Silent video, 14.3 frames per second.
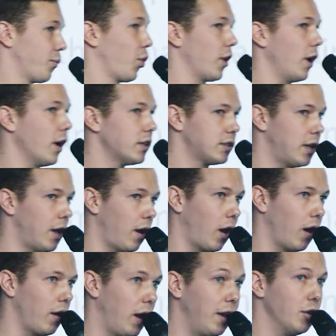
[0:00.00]
of products that
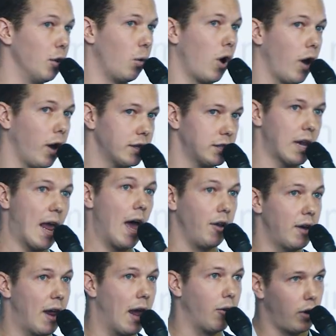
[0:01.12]
are in the works, out
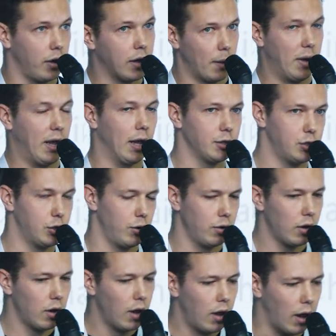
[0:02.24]
now, and coming out
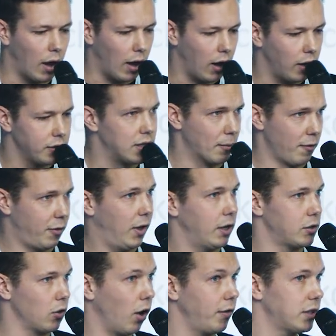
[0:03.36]
soon. Some of
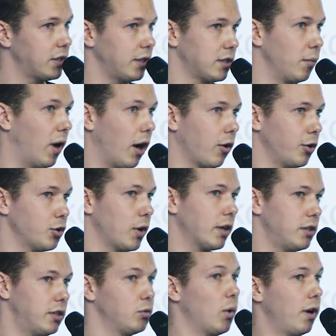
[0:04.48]
these, obviously smart
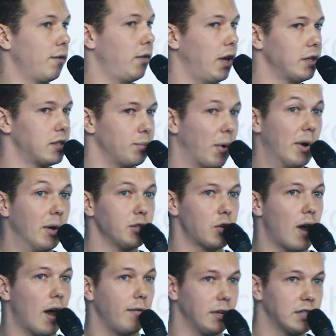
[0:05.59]
contracts is one of these, but we also
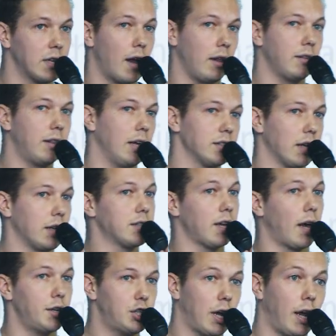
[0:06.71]
have exciting things like
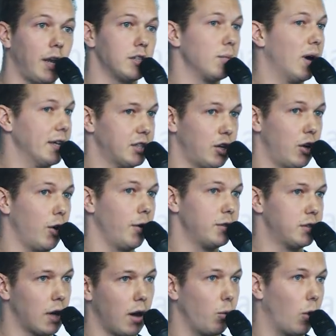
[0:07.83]
sidechains, masternodes,
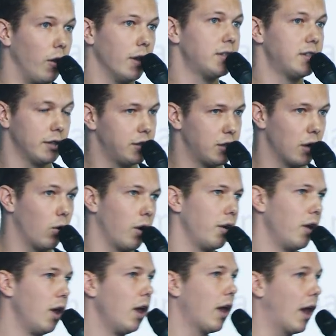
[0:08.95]
wallets, and so on.
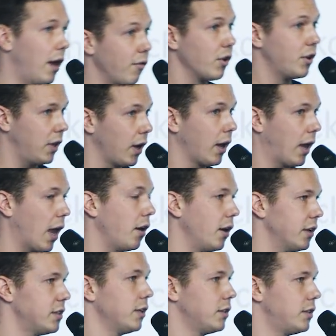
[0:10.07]
And everything, again,
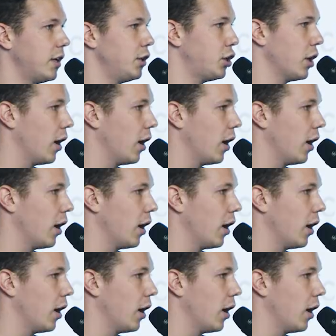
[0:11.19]
is in C#.